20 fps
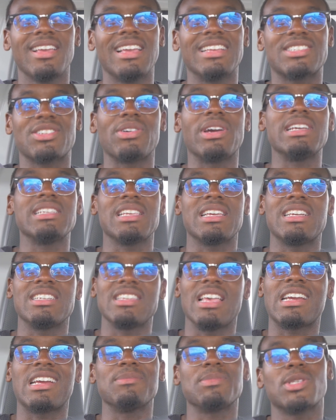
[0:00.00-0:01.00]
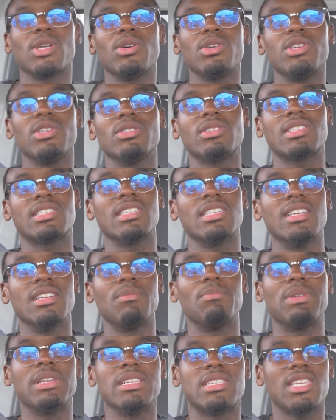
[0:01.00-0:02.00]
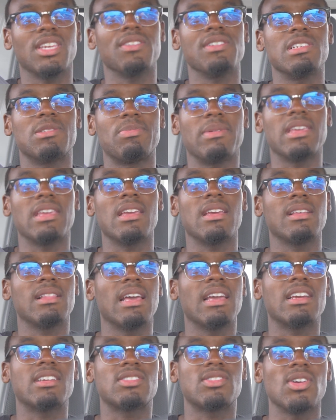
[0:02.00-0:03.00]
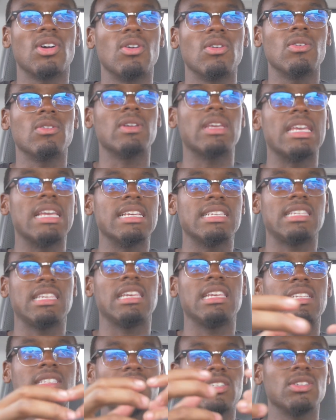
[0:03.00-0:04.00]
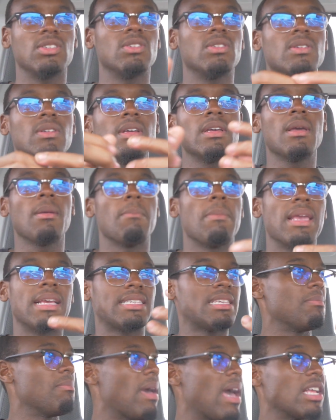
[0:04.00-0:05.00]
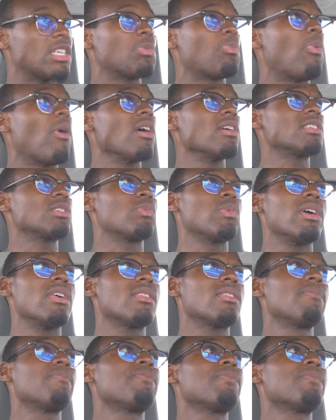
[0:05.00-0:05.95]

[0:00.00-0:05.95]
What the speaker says: It's crazy because like I'm so used to B series being like so easy to mix and match parts with,